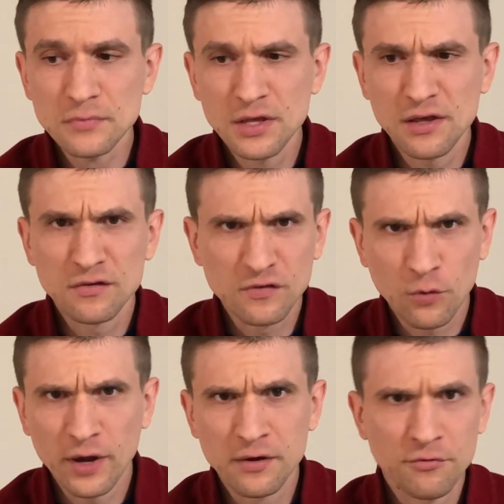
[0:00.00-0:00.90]
He has
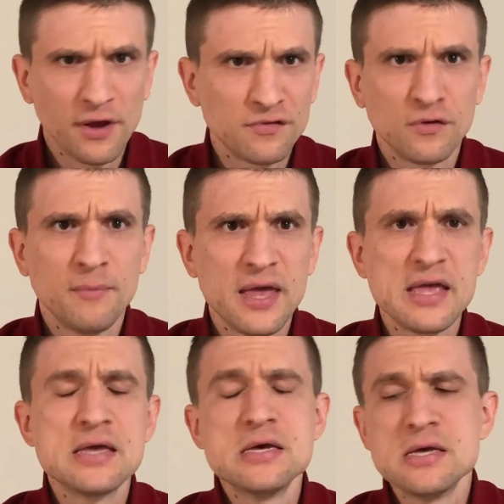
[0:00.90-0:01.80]
quite a
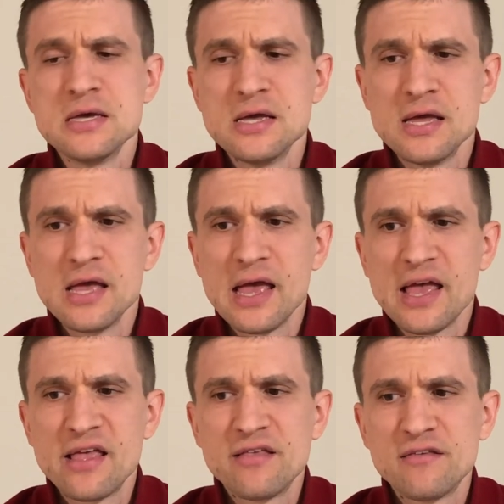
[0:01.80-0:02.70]
resume,
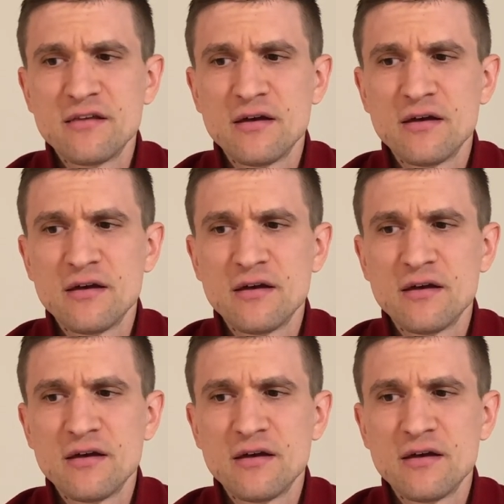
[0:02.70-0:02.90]
and